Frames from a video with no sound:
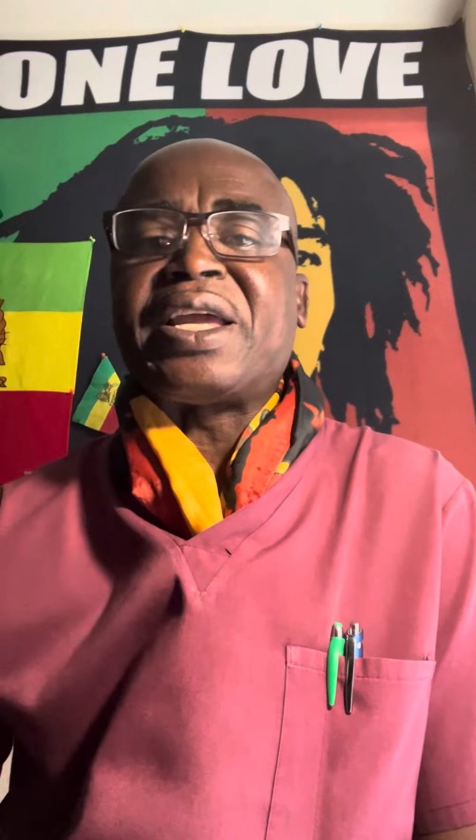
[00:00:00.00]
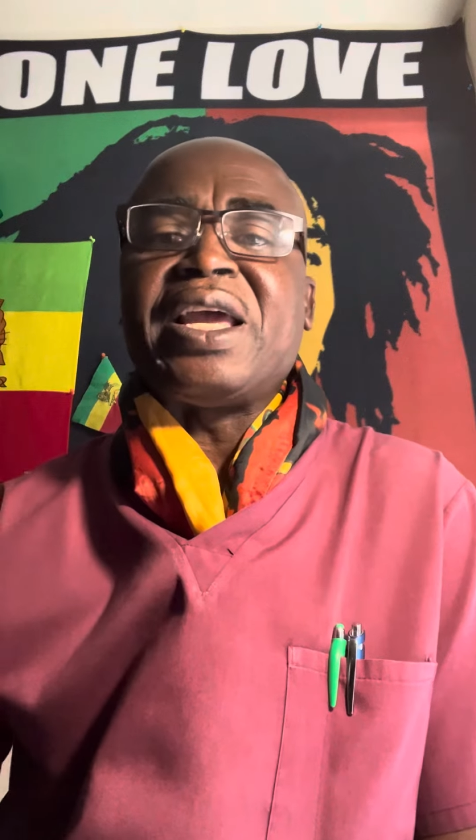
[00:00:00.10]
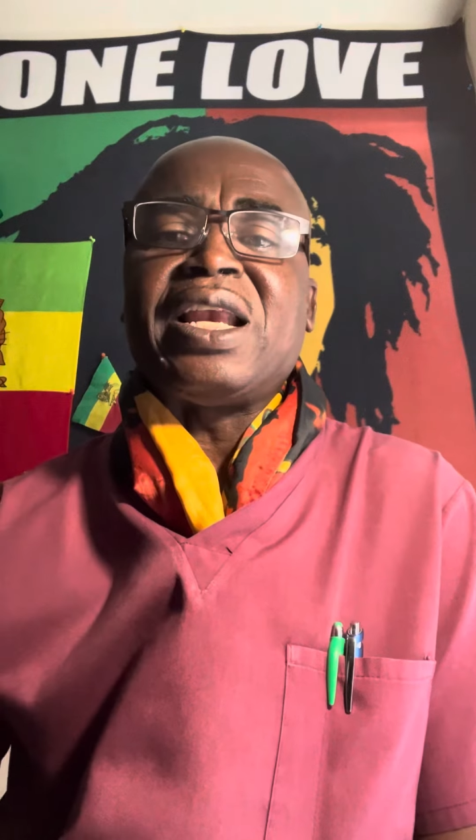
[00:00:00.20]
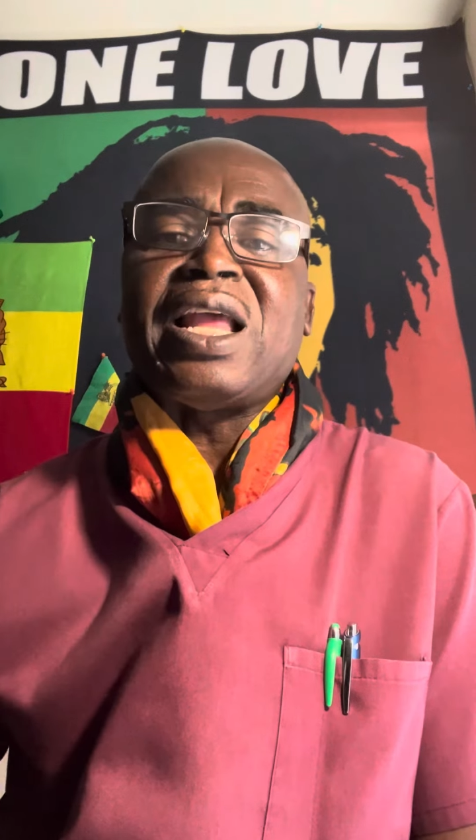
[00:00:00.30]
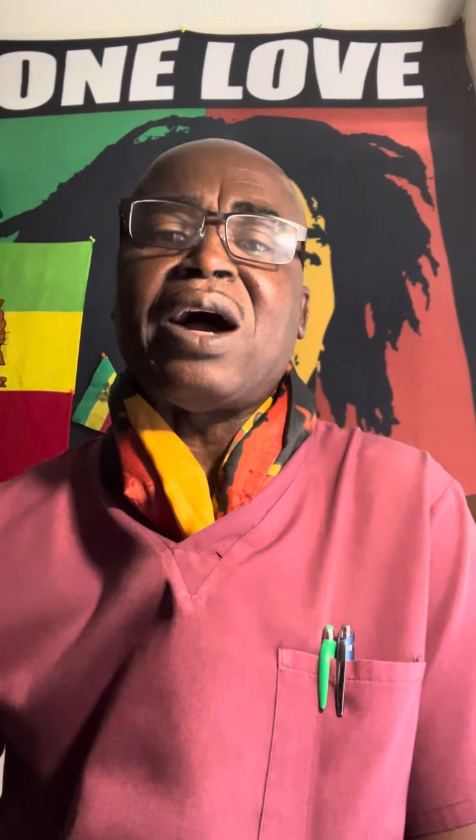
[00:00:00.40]

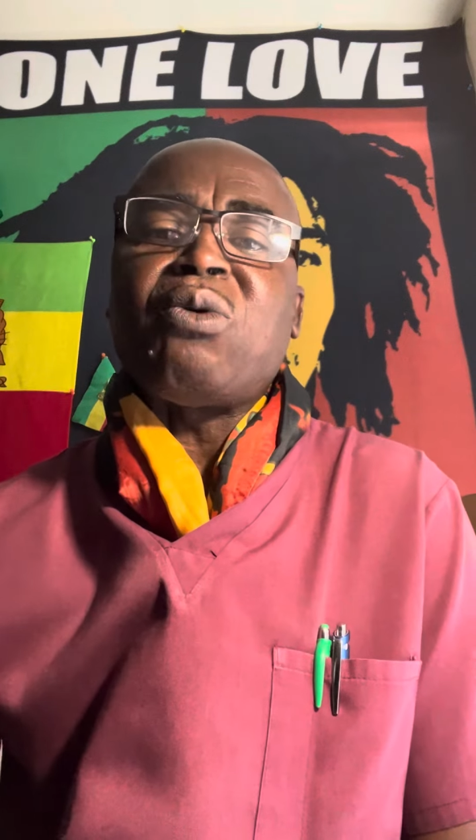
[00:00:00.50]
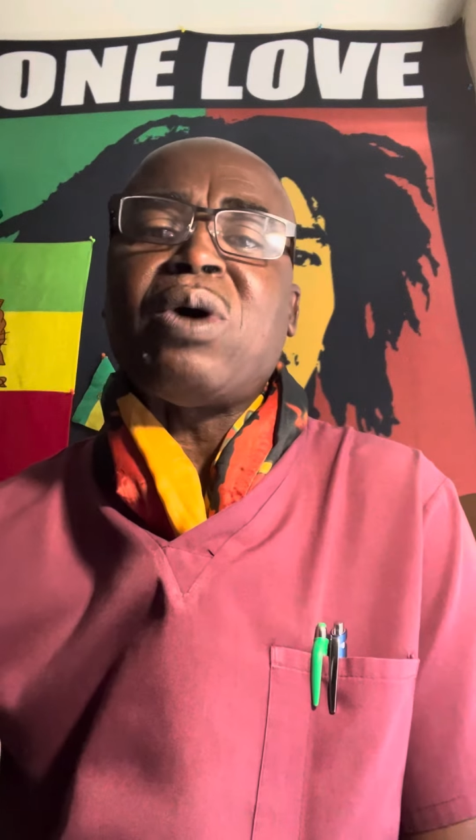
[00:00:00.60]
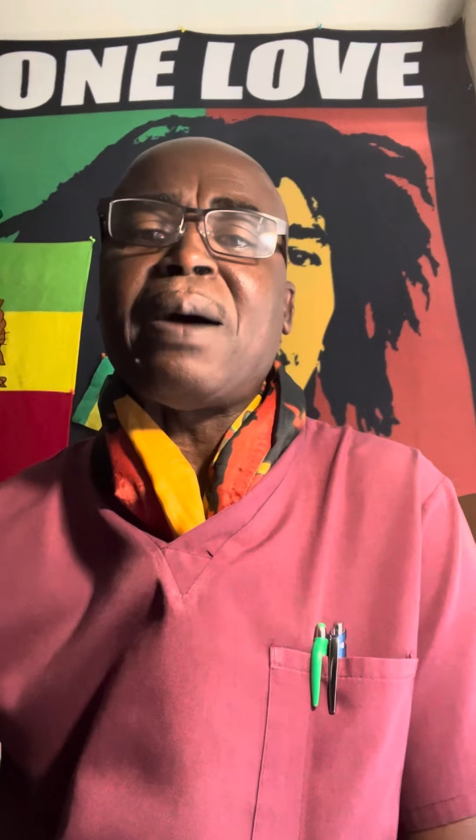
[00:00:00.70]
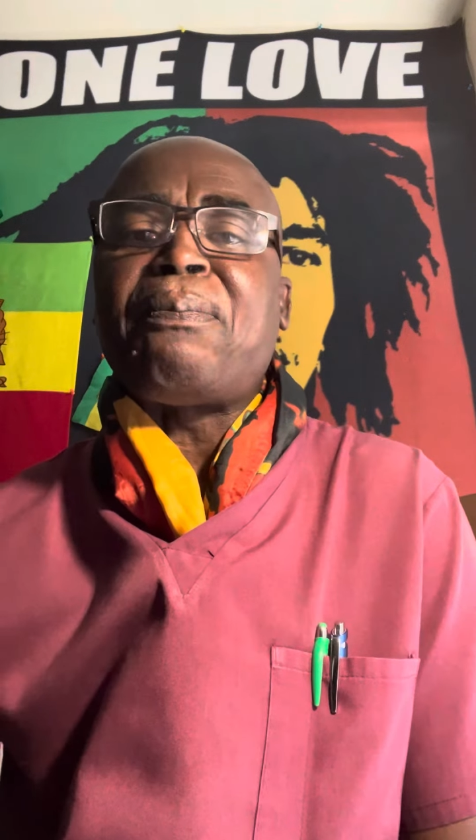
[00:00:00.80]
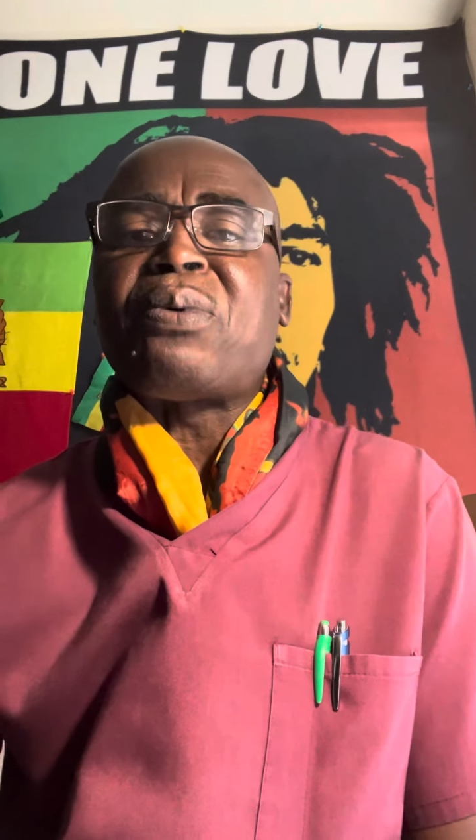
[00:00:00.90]
kill
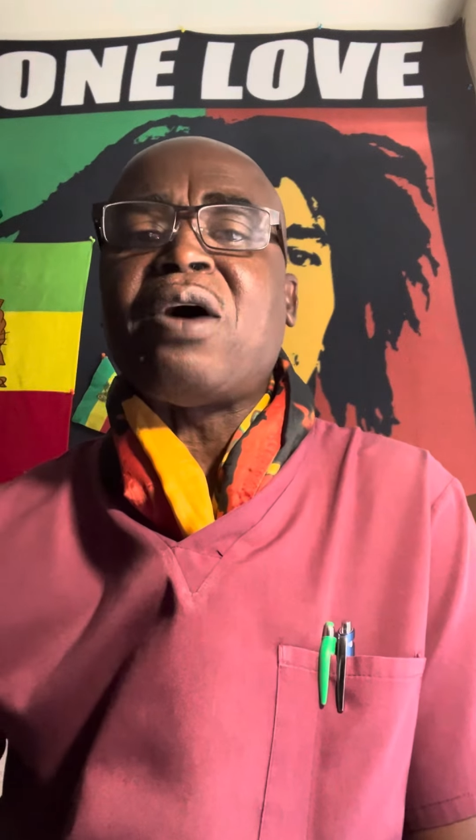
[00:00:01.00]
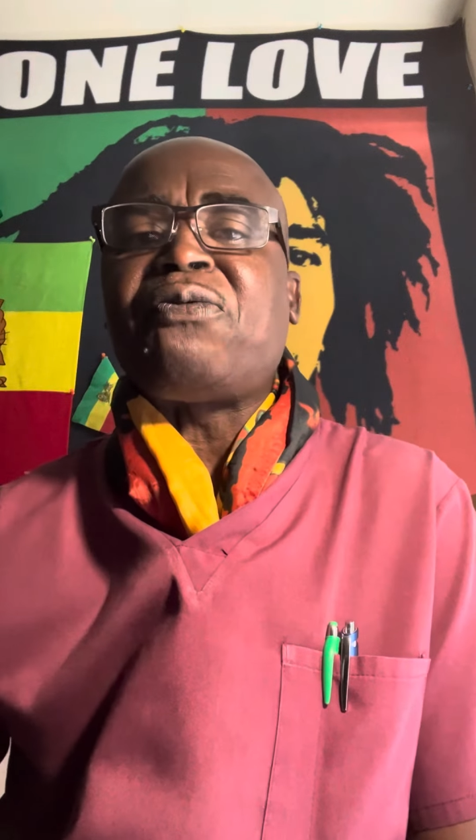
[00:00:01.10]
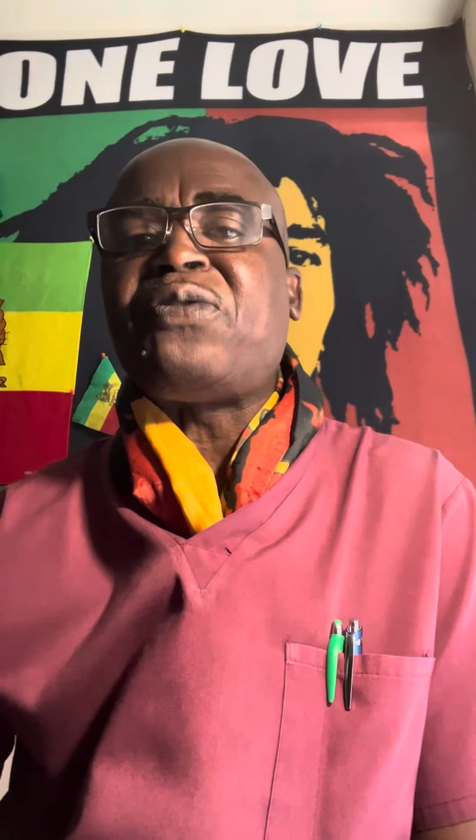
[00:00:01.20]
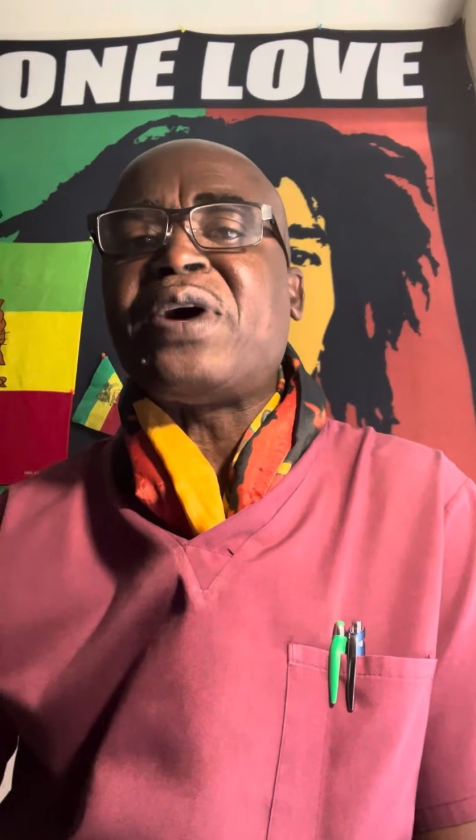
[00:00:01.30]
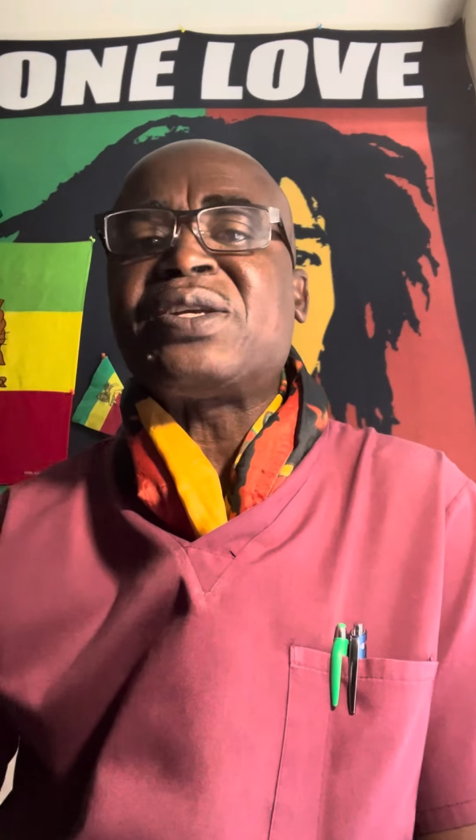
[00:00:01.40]
our
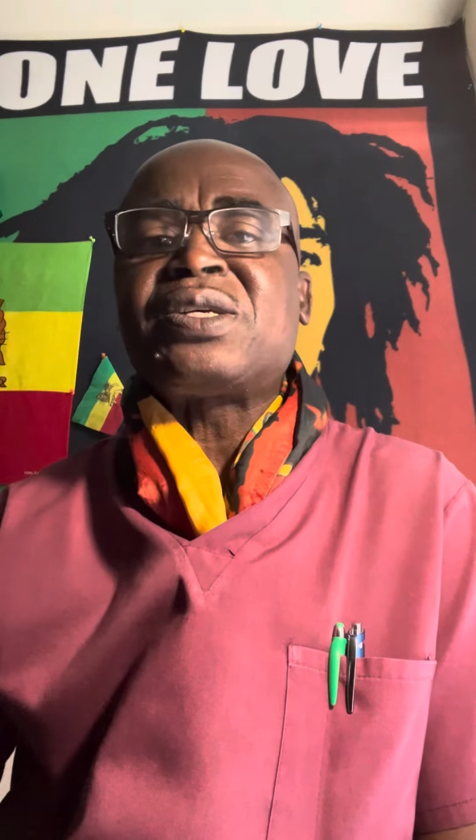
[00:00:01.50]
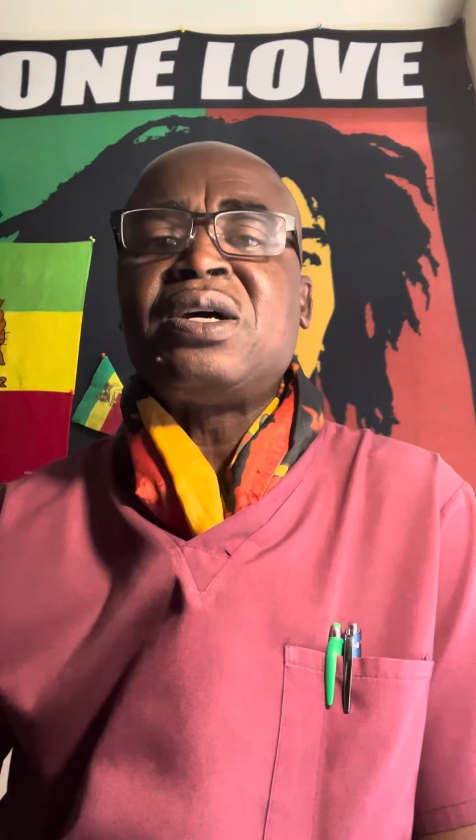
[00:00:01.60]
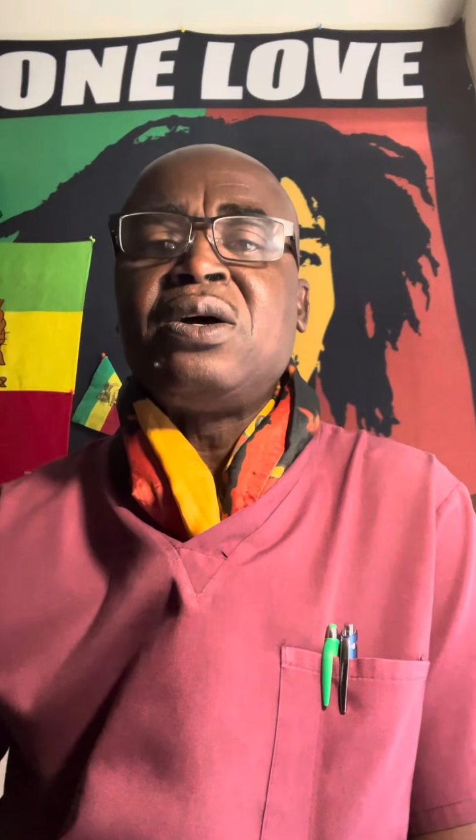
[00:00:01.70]
prophets?